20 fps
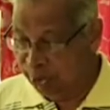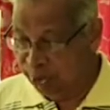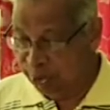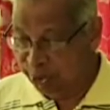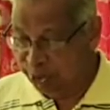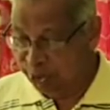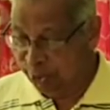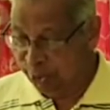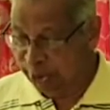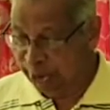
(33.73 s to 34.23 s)

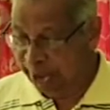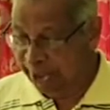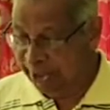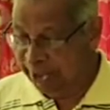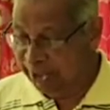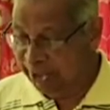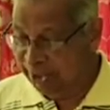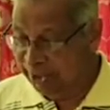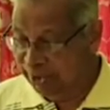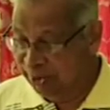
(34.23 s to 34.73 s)
so
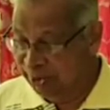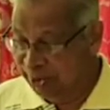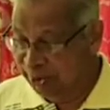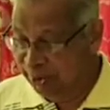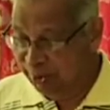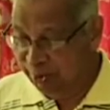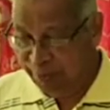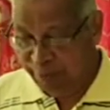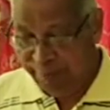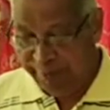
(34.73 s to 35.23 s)
that
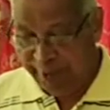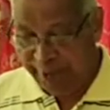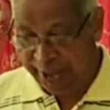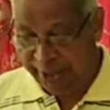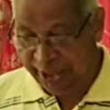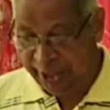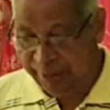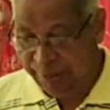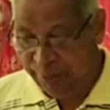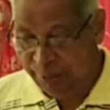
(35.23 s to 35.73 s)
we are
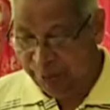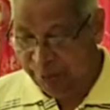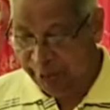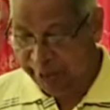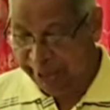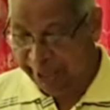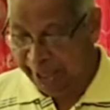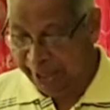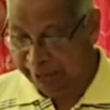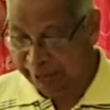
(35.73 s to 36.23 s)
able to
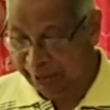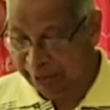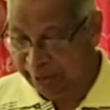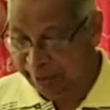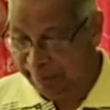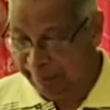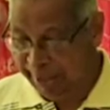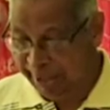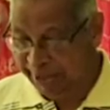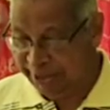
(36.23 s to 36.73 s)
gather the
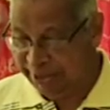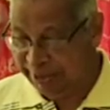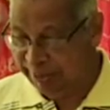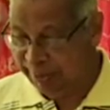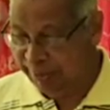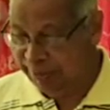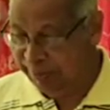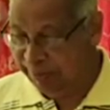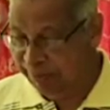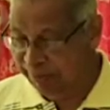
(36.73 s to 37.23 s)

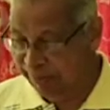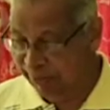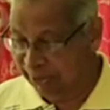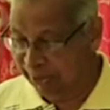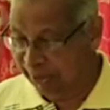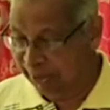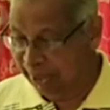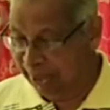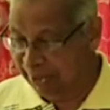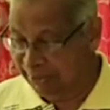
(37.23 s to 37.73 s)
maximum from the
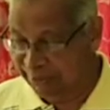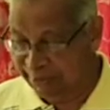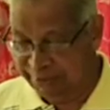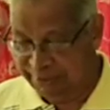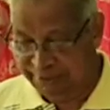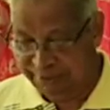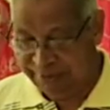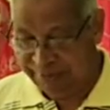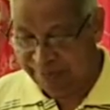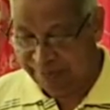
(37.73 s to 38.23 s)

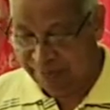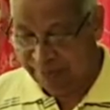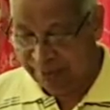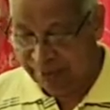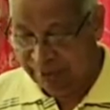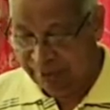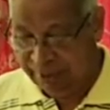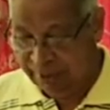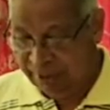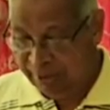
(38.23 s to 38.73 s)
classes
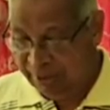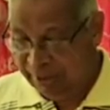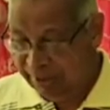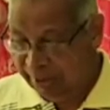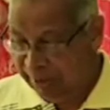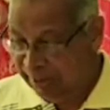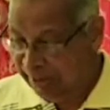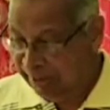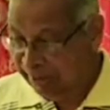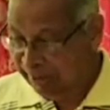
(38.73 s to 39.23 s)

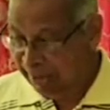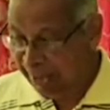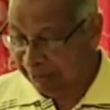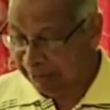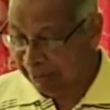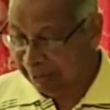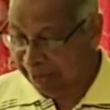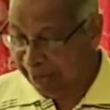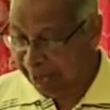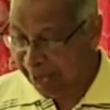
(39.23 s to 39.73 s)

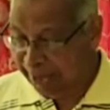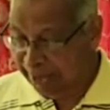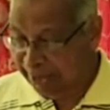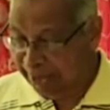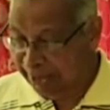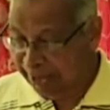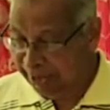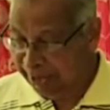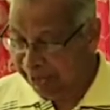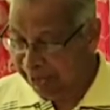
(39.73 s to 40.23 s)
rather
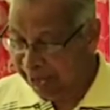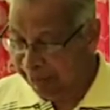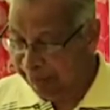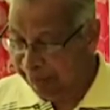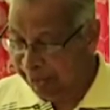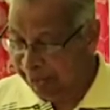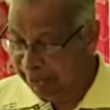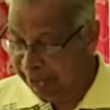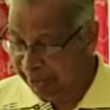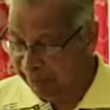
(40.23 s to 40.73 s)
than
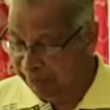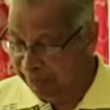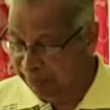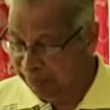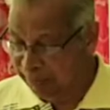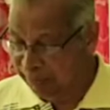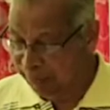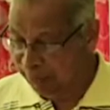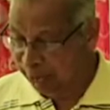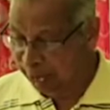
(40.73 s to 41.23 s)
keeping
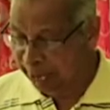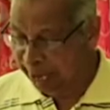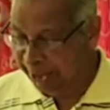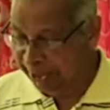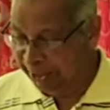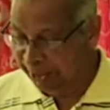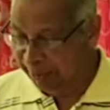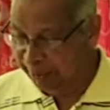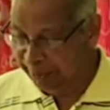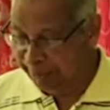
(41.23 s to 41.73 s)
them for
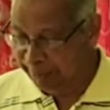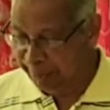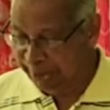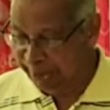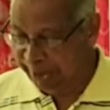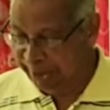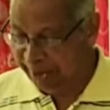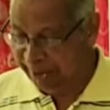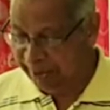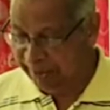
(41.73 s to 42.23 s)
later
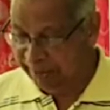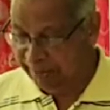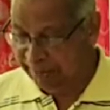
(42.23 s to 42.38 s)
period.